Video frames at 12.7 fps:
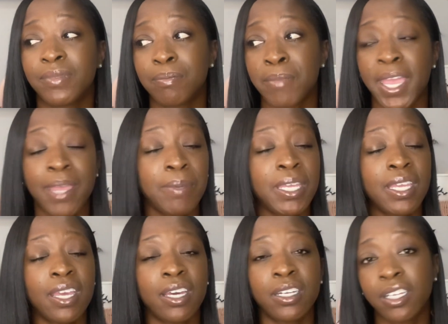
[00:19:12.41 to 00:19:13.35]

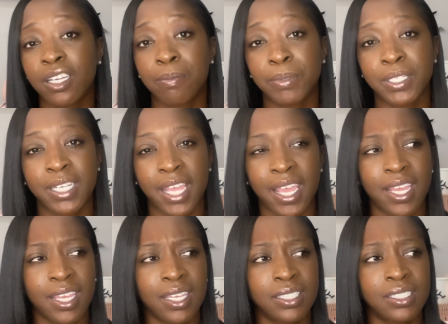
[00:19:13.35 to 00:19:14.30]
Maybe in a couple of
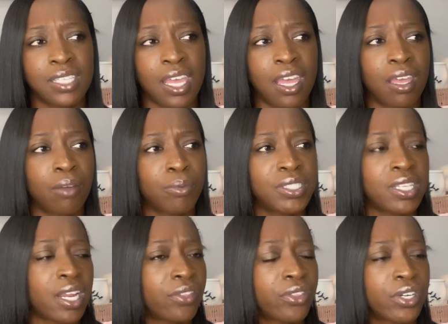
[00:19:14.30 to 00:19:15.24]
days, what's
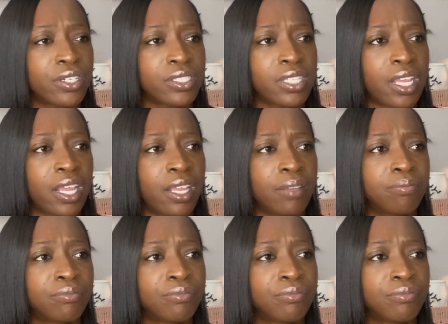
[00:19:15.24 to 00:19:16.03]
today, Thursday?